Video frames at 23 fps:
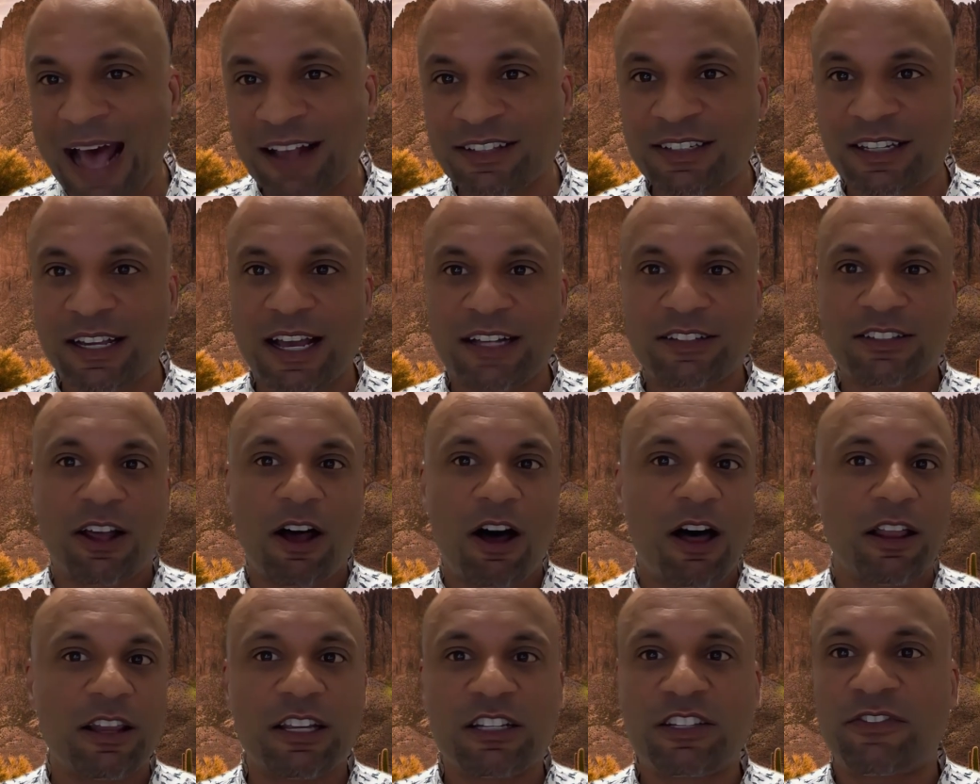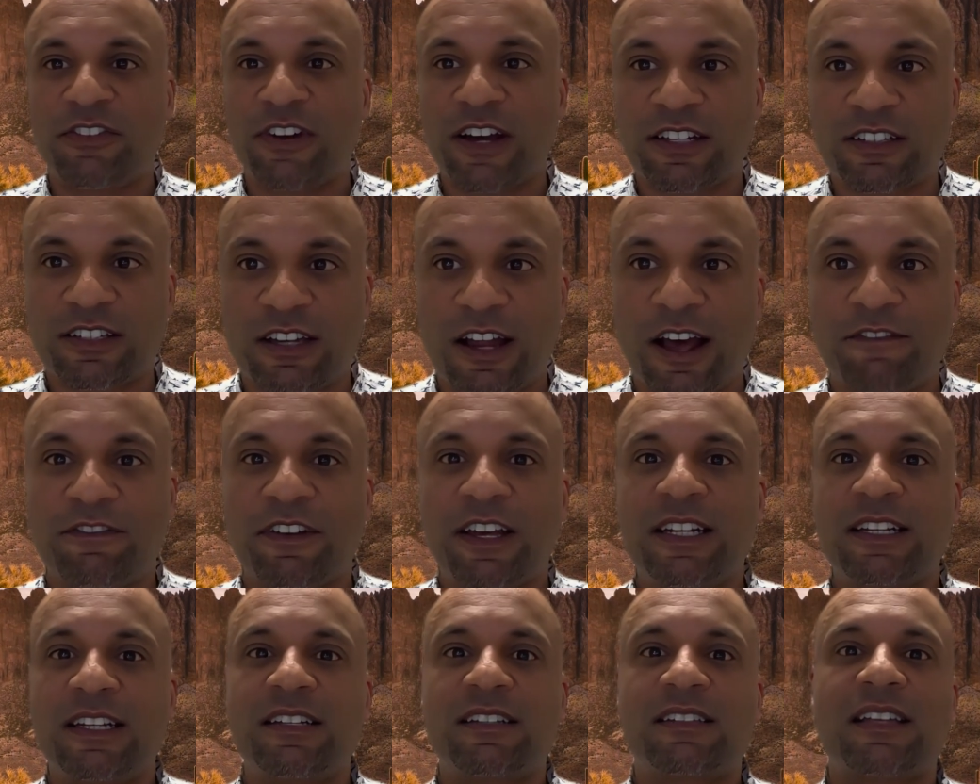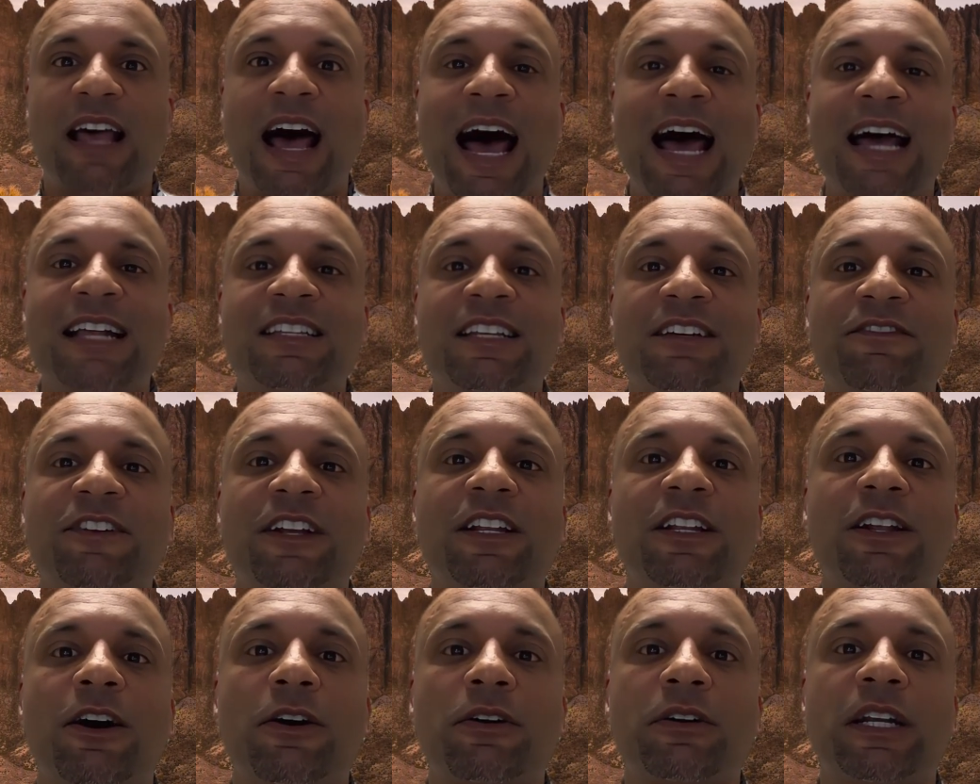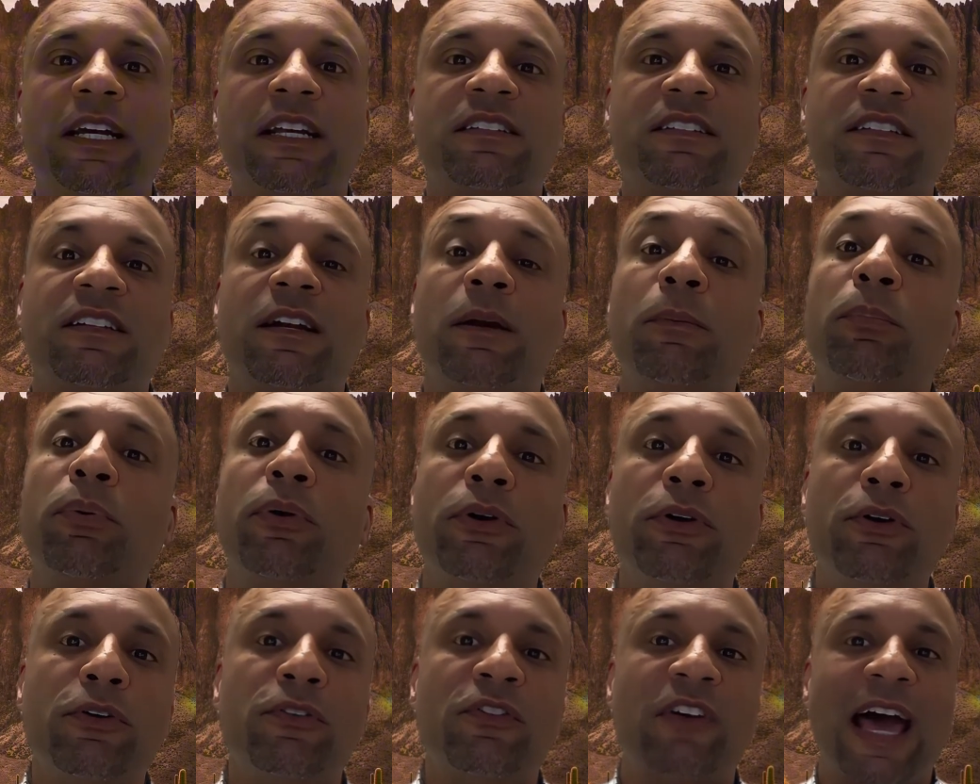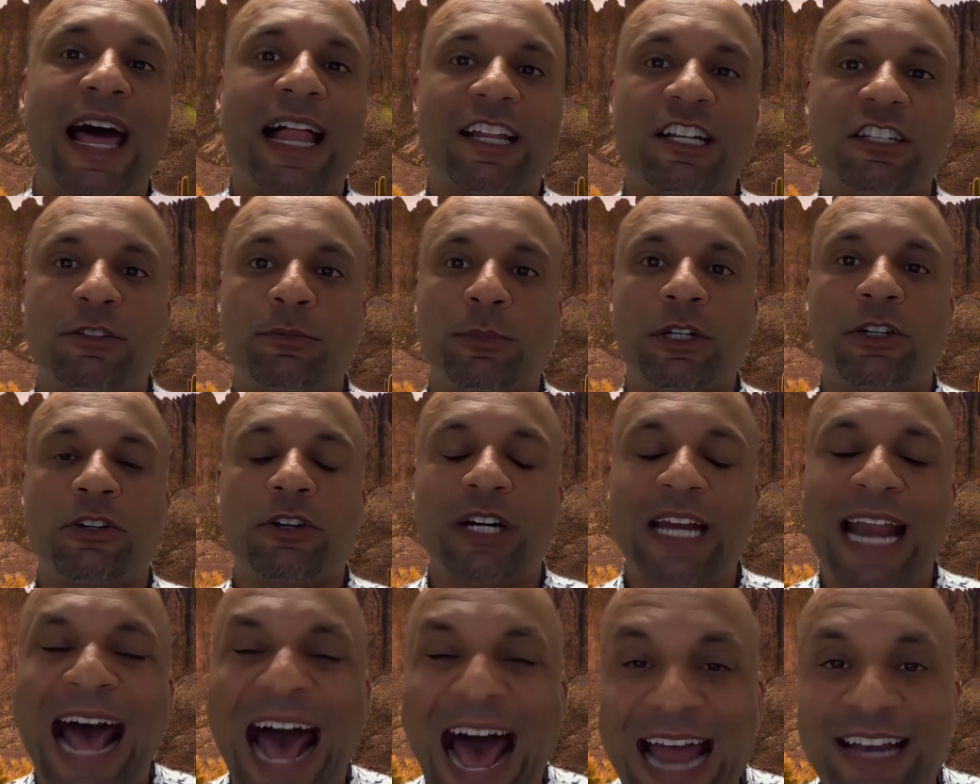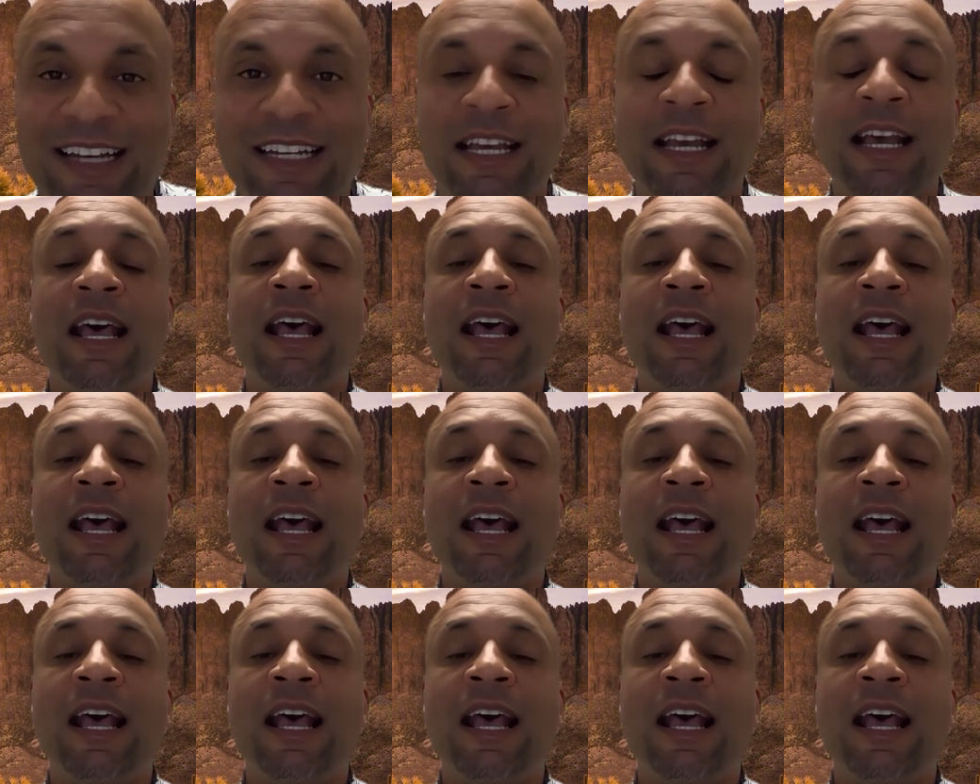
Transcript: assets, all this fun stuff, and decides if a loan is an approve eligible or not.